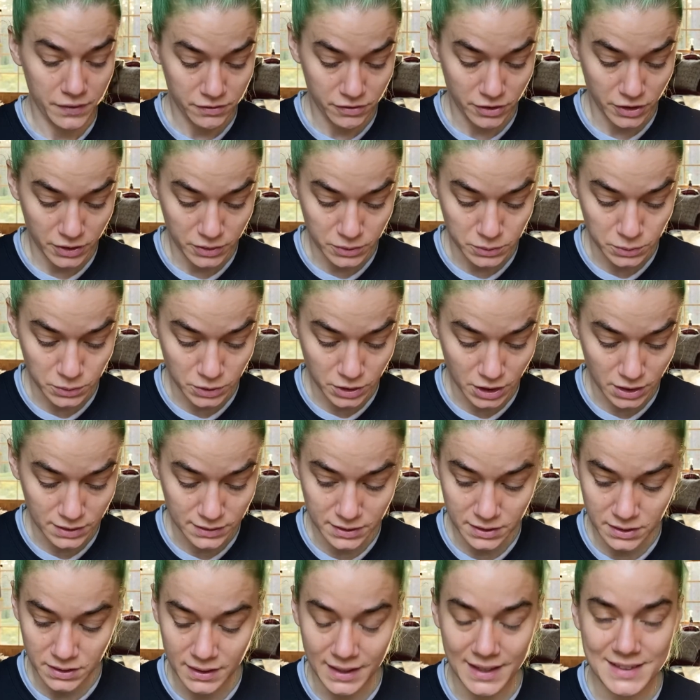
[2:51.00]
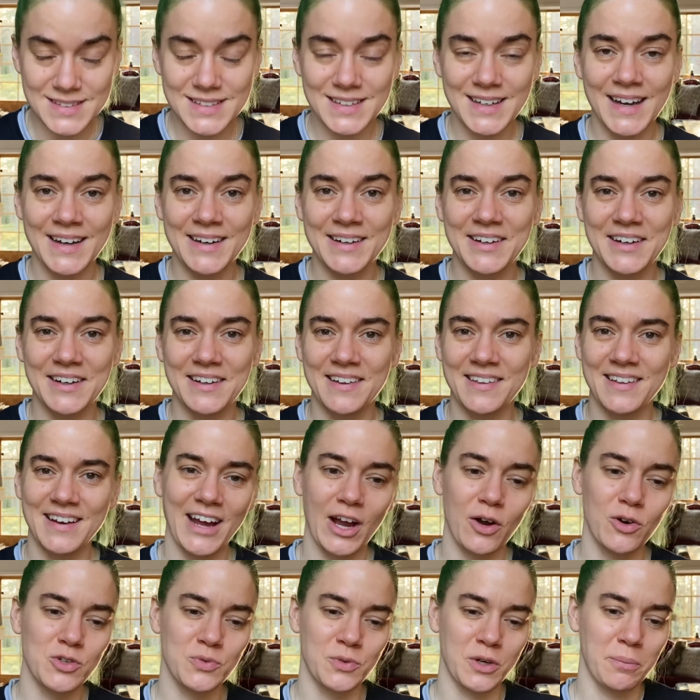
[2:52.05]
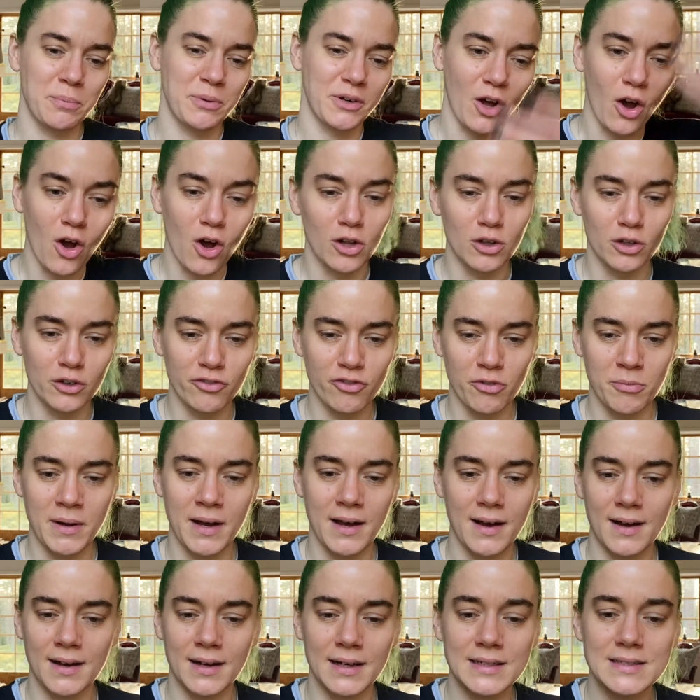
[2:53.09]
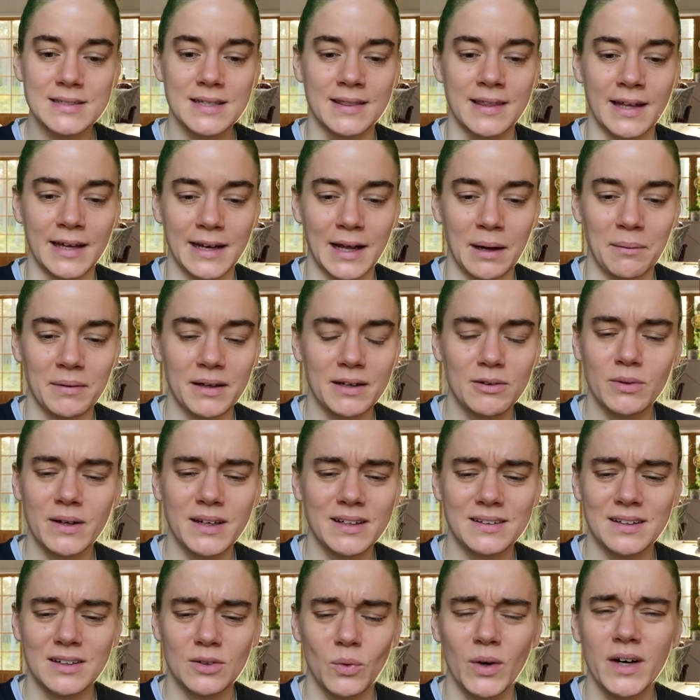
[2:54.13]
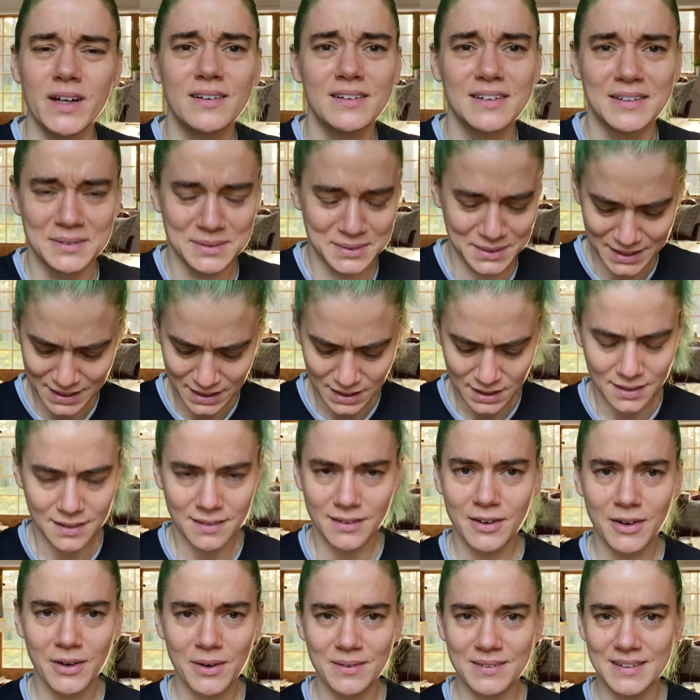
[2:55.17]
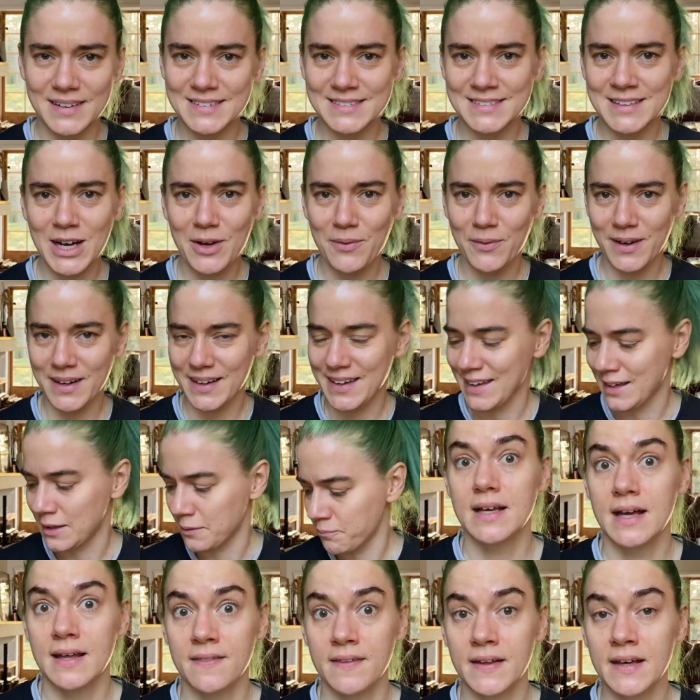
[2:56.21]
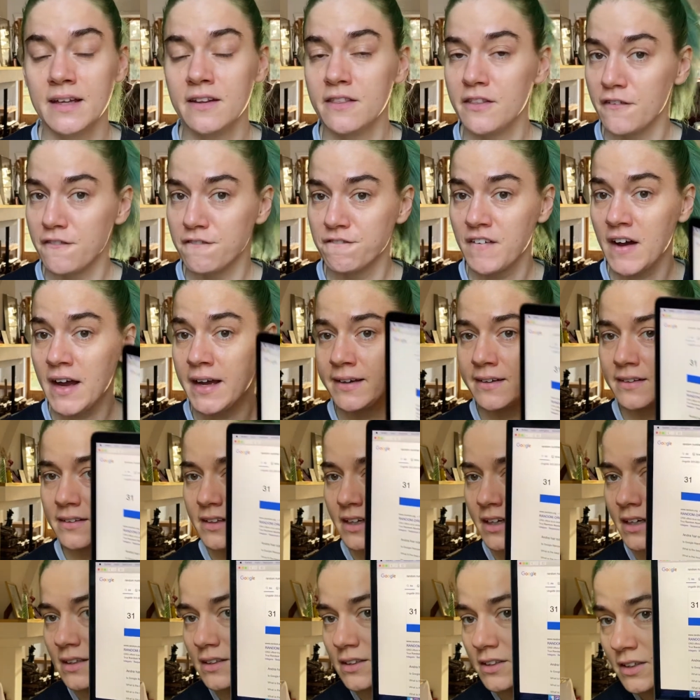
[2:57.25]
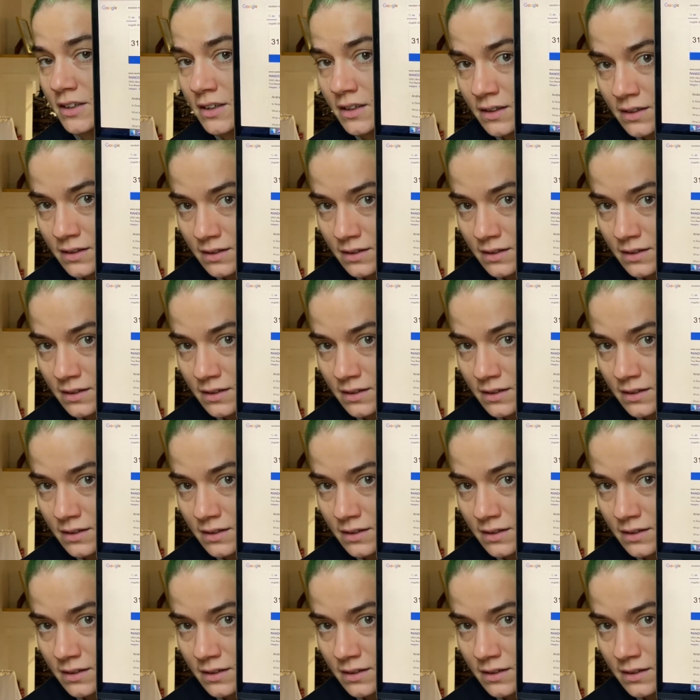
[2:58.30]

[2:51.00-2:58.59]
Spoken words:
very cool color. It's the kind of color that I always want to put all over my eyes, and then I'm like, wait, that what? No, that's not working. And then the final color